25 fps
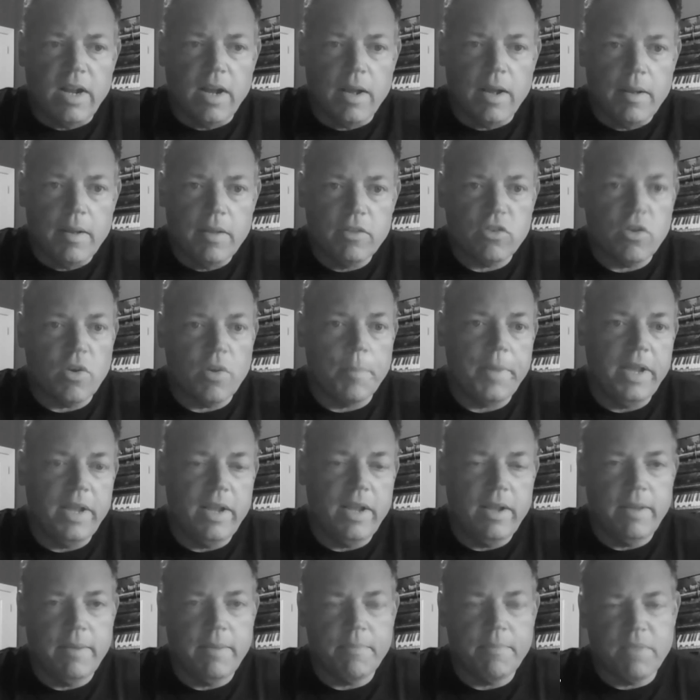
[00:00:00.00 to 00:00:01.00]
It's going to
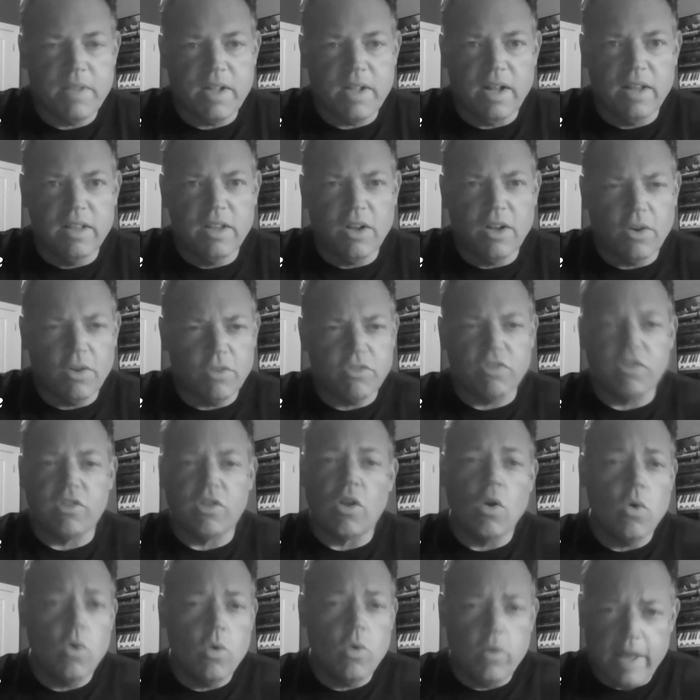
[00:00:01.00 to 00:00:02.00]
be a little
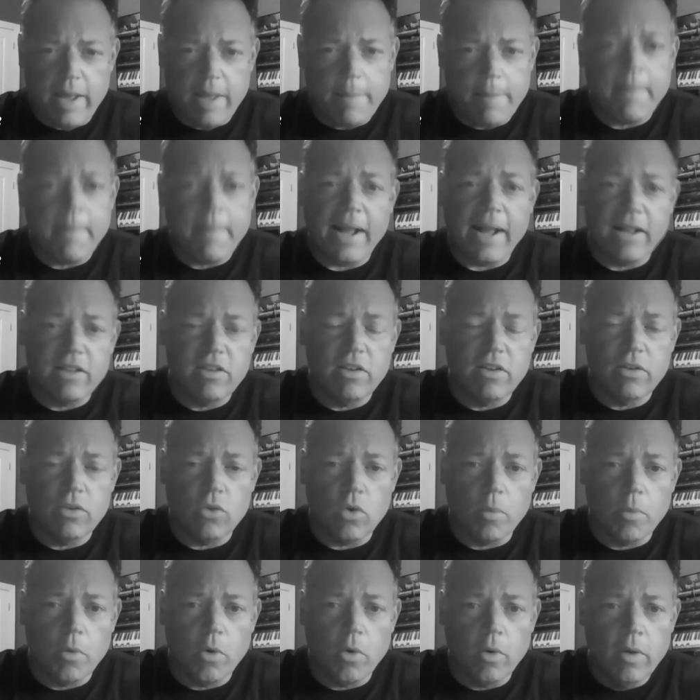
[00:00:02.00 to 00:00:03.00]
slow getting to
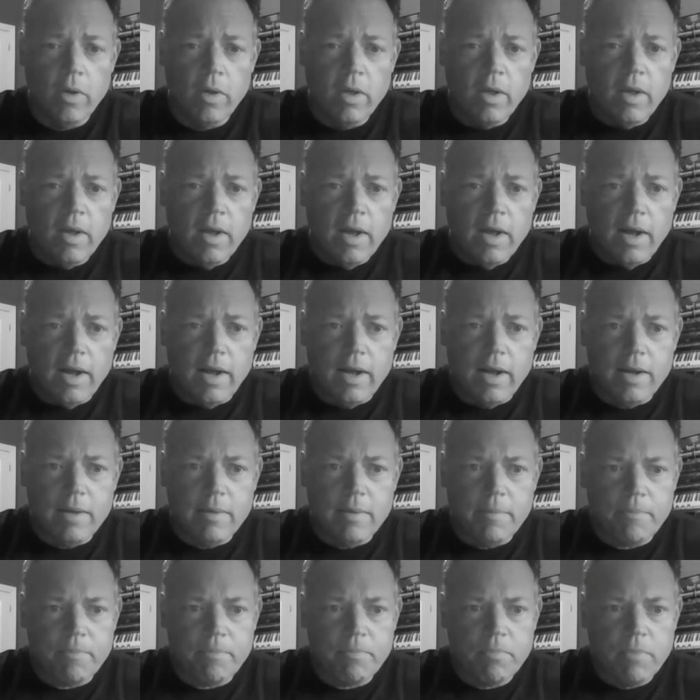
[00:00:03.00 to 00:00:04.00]
normal.
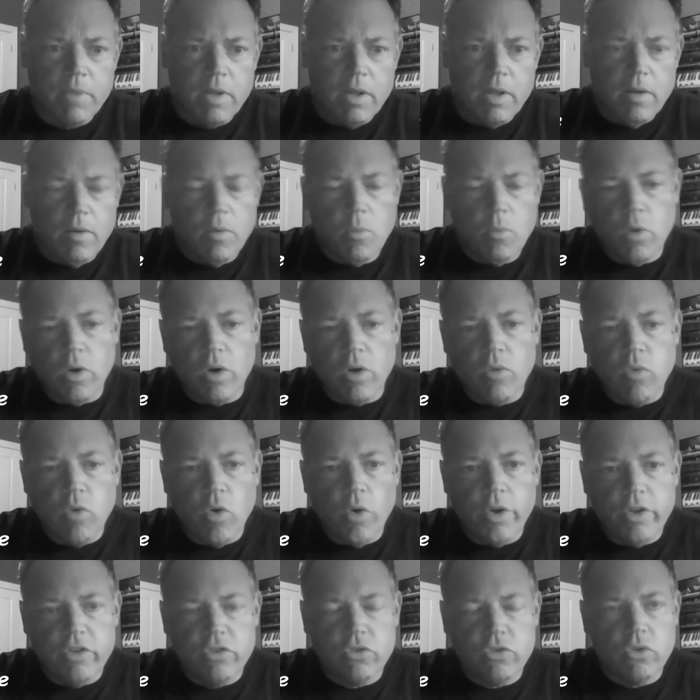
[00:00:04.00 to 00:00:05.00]
We're really
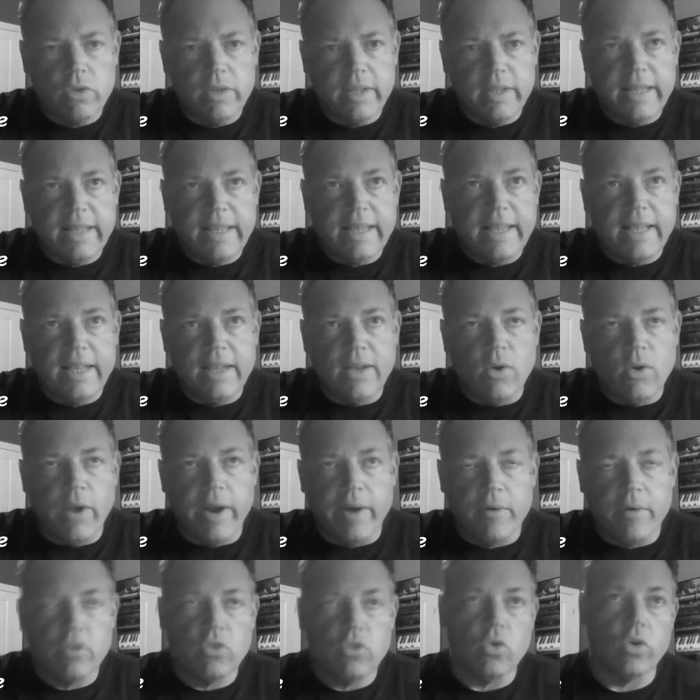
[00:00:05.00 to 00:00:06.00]

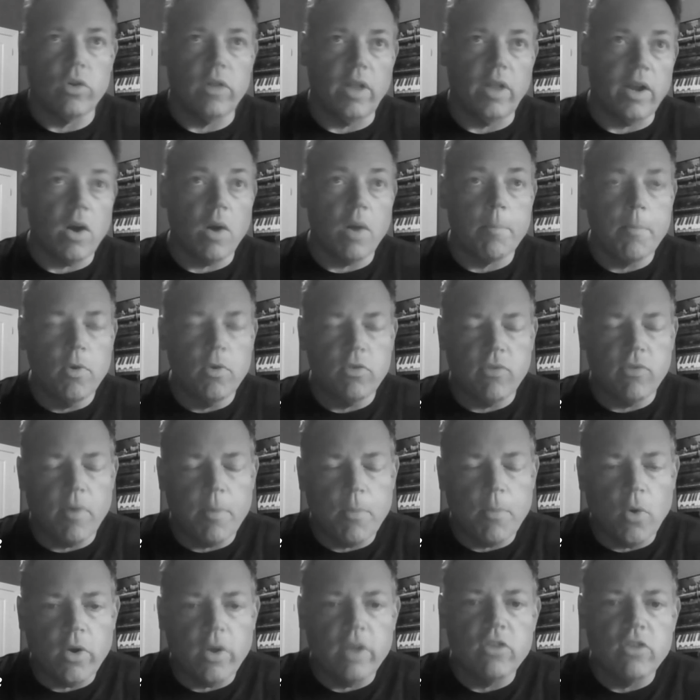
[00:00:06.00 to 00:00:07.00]
gearing toward, like, most of our
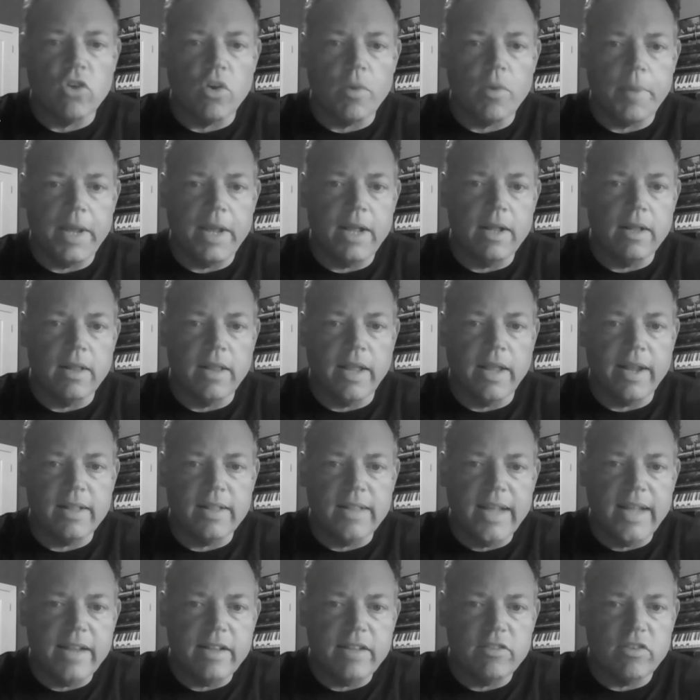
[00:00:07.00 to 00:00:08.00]
bookings are going to be like
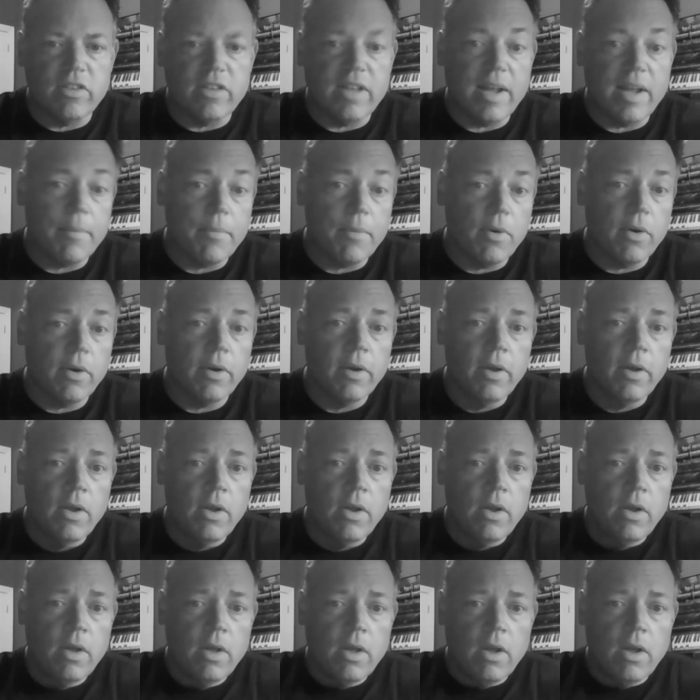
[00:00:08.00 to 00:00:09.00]
late September,
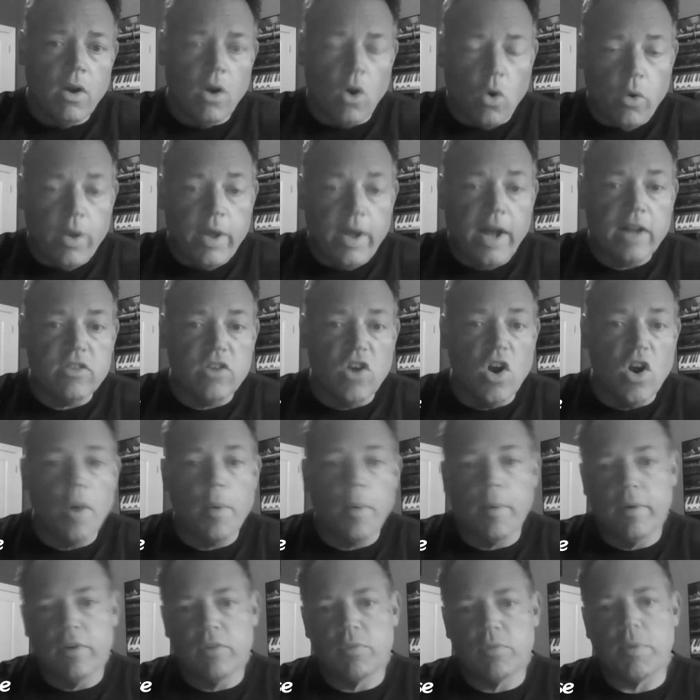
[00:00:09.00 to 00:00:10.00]
early
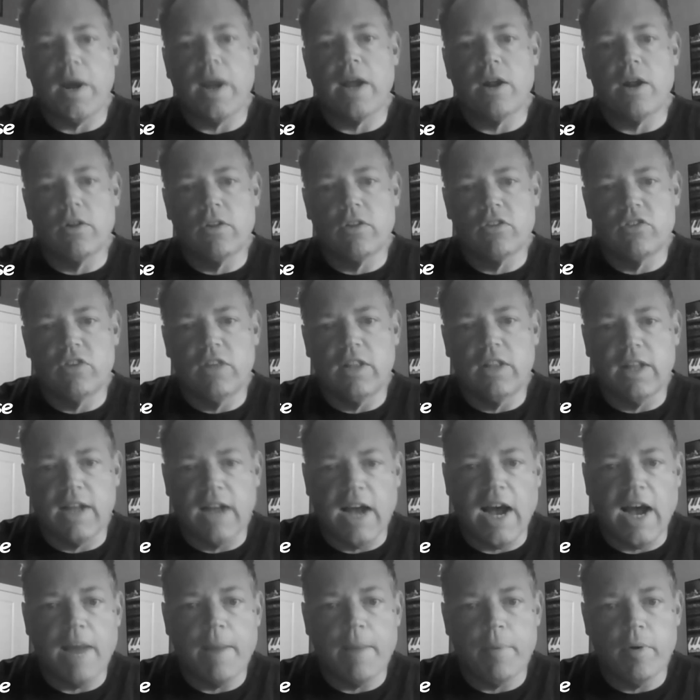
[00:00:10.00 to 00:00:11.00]
October is probably going to see the
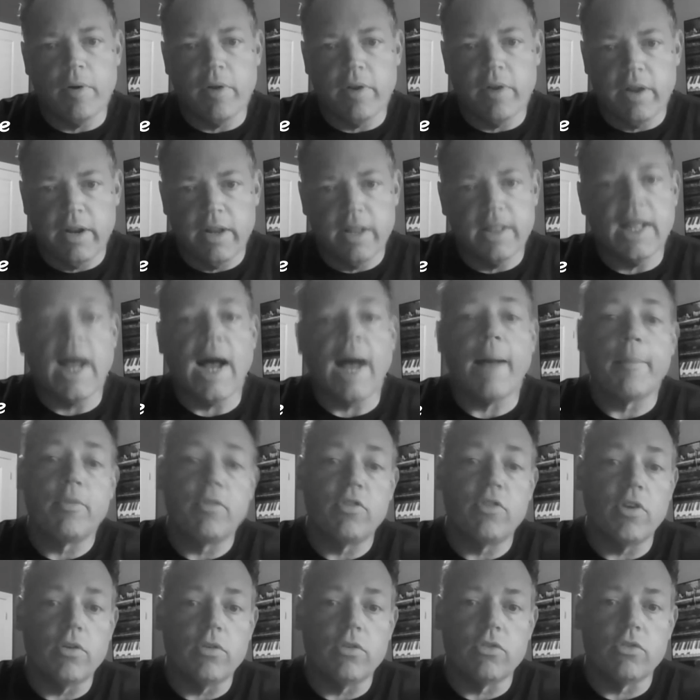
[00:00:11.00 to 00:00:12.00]
Kyber and the Dobbs
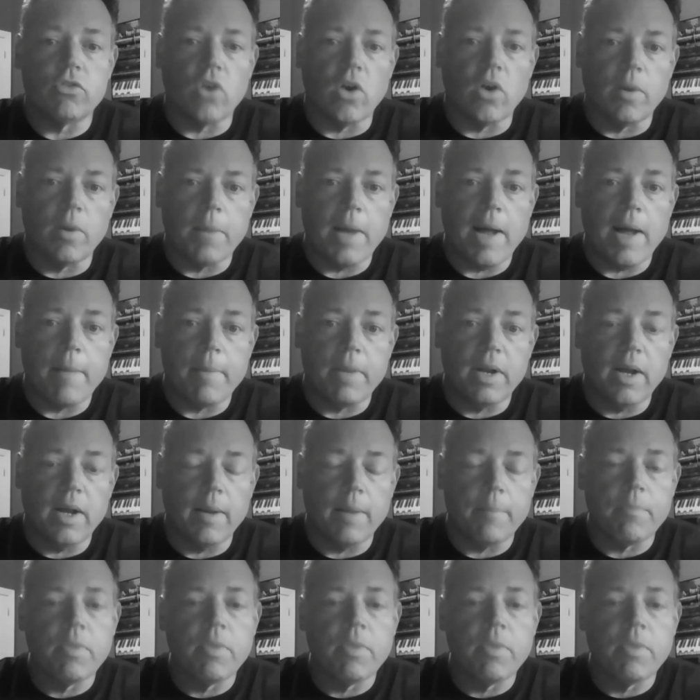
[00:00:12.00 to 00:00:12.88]
shows start popping up.